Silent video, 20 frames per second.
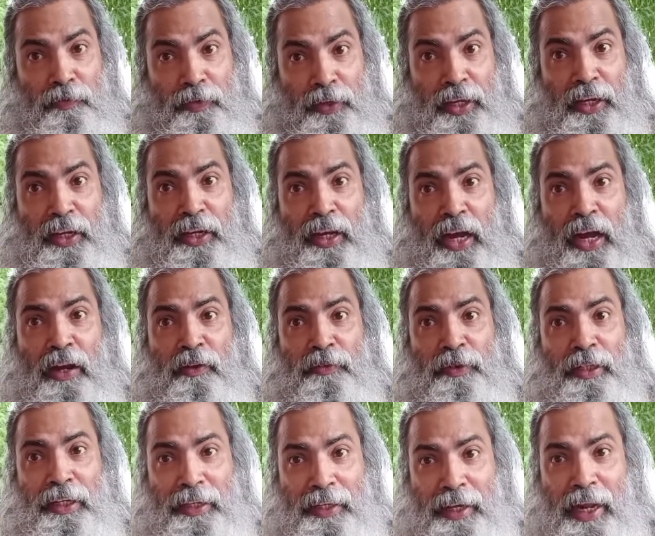We
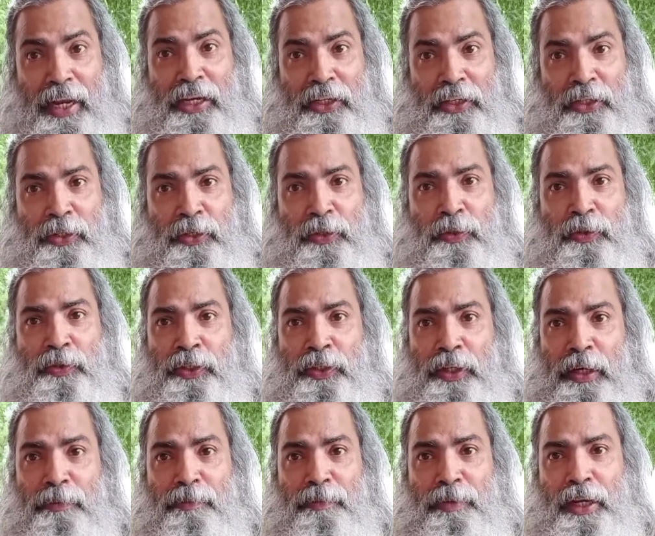have the right to
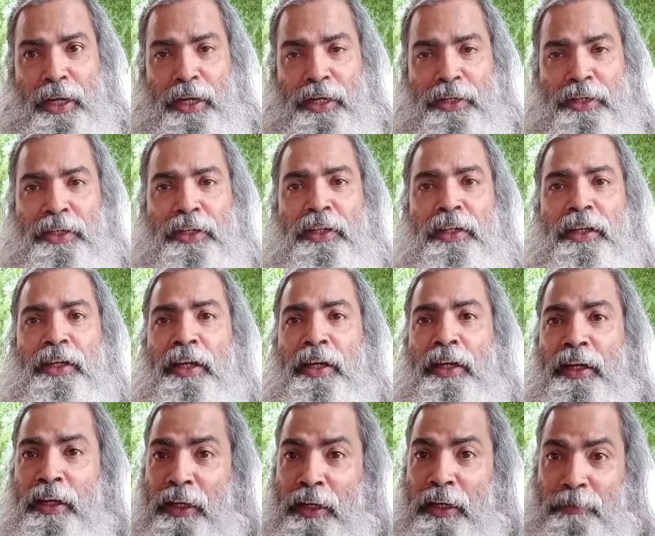celebrate
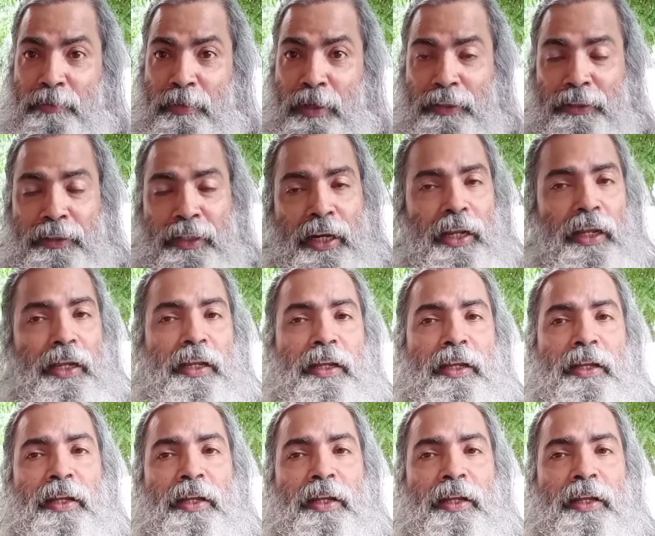her birthday